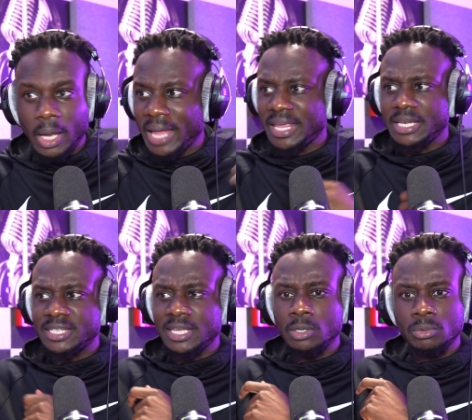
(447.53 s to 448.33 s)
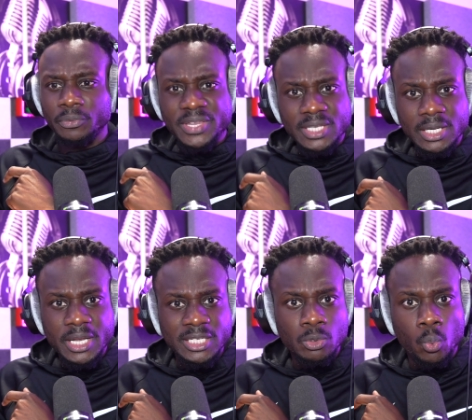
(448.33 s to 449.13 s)
I think they sent recently
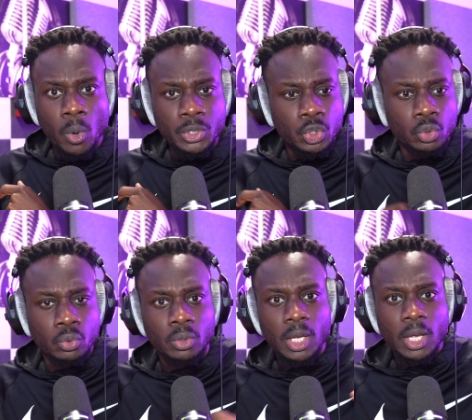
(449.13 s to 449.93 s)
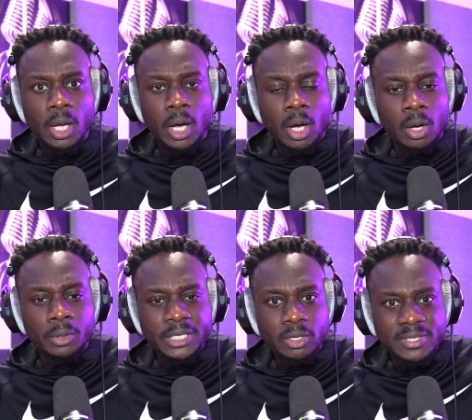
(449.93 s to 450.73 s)
they sent one to uh,
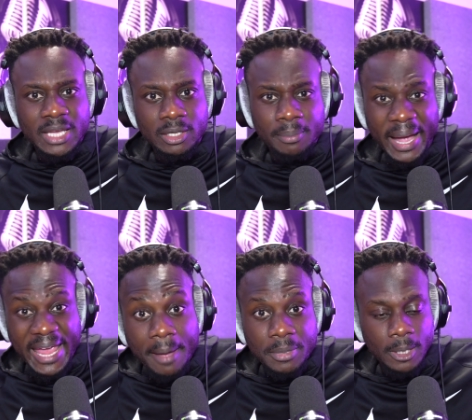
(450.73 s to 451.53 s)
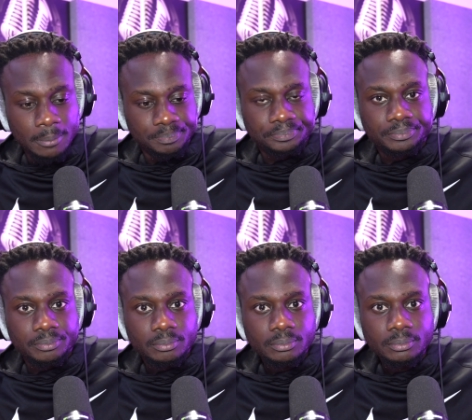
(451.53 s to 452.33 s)
the hotel in Miami.
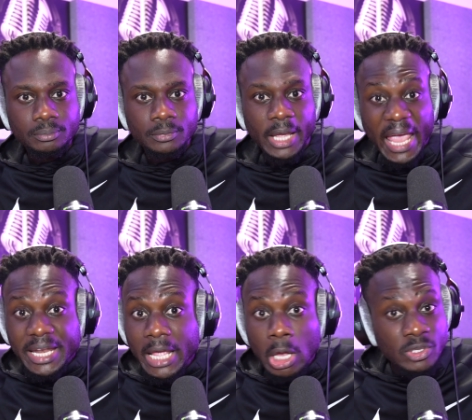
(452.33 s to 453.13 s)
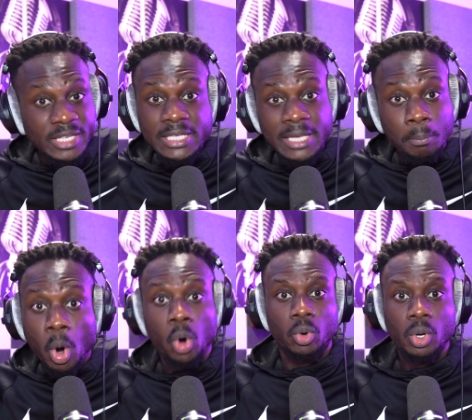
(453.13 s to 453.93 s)
And they gonna send some
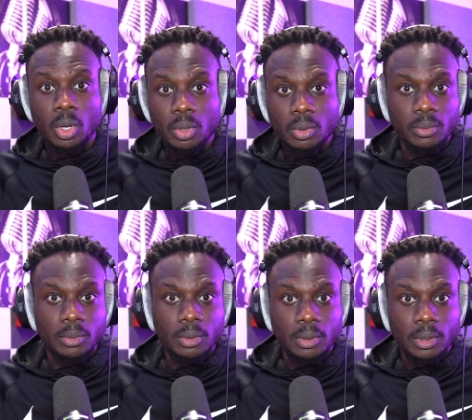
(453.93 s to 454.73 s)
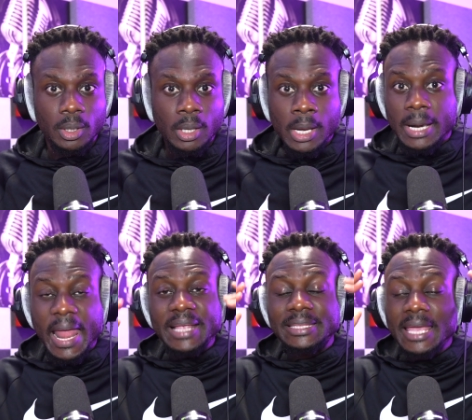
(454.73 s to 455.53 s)
more
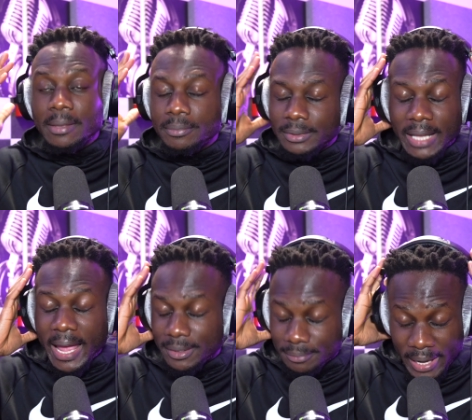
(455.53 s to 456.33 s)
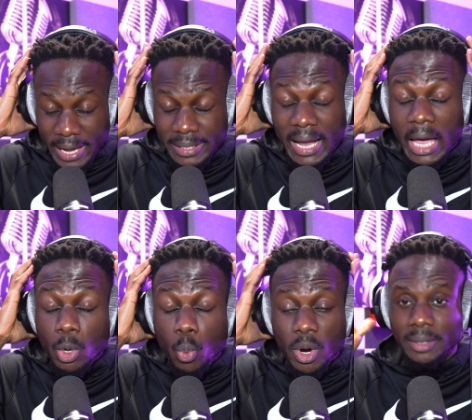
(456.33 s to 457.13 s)
like they like man, they kind
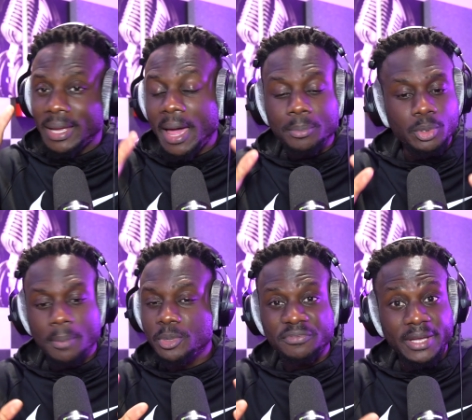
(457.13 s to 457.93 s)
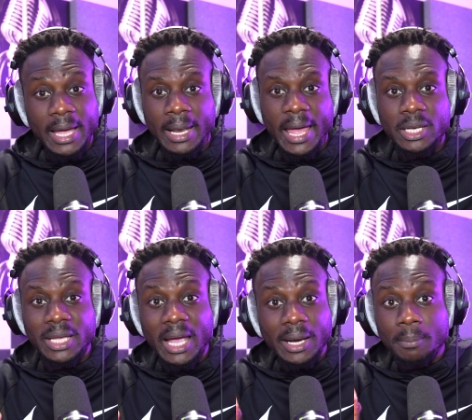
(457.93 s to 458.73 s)
of work. I'm I'm not even gonna lie. They
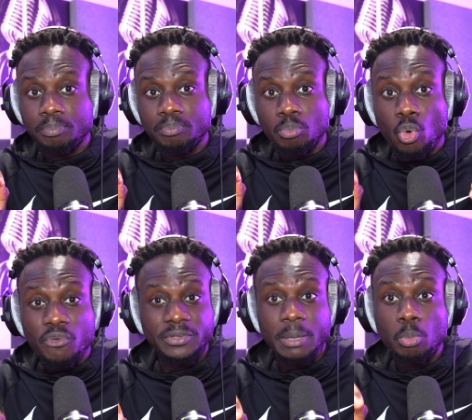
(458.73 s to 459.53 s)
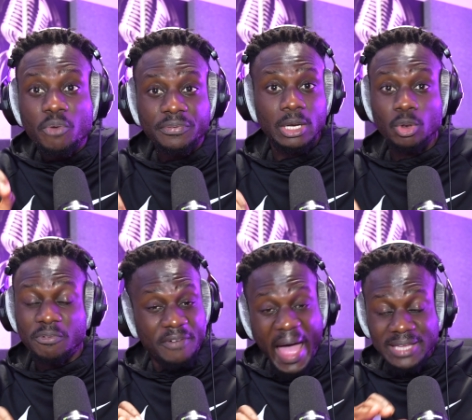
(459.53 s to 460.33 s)
kind of move. They move a little
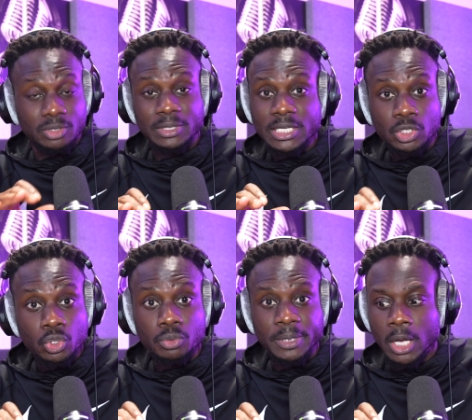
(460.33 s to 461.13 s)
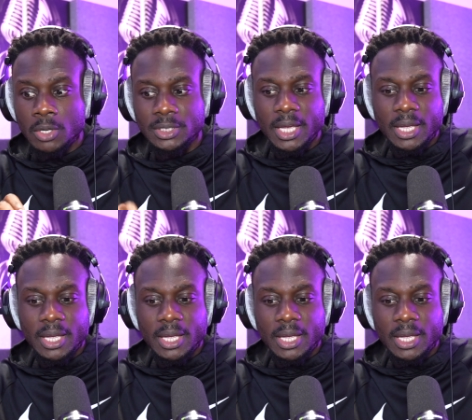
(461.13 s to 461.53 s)
fast on this too because